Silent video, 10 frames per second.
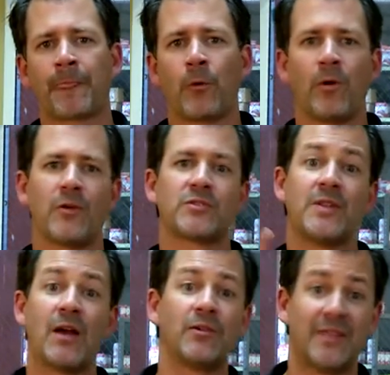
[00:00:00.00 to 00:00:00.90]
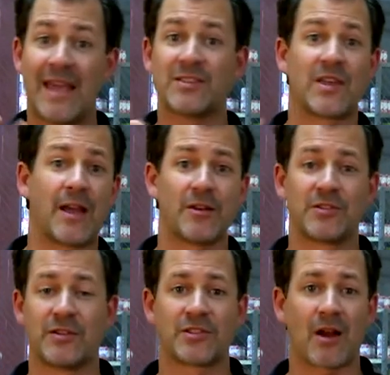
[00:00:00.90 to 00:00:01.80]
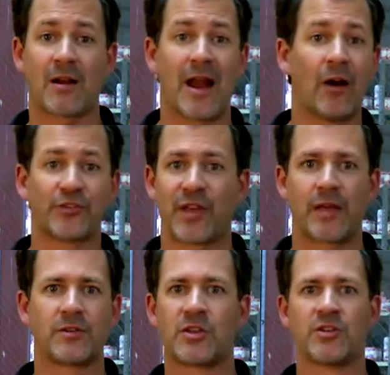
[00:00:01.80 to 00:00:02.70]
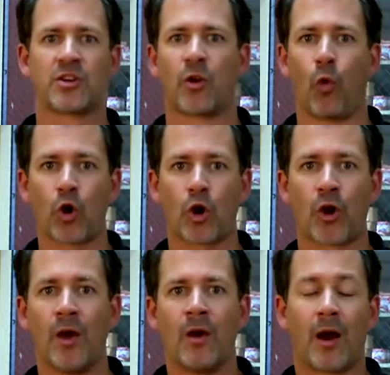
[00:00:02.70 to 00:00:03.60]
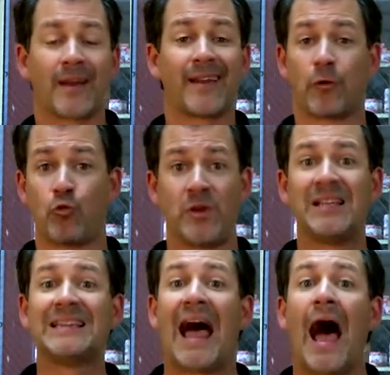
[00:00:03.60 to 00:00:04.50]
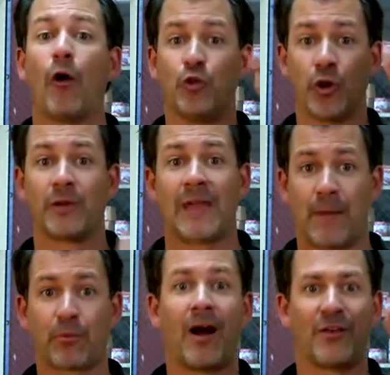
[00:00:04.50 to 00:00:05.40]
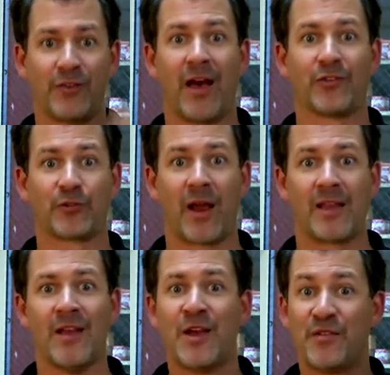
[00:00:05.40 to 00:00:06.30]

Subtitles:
Well, those naysayers that started out saying this isn't going to work are going to get really loud during that process, right?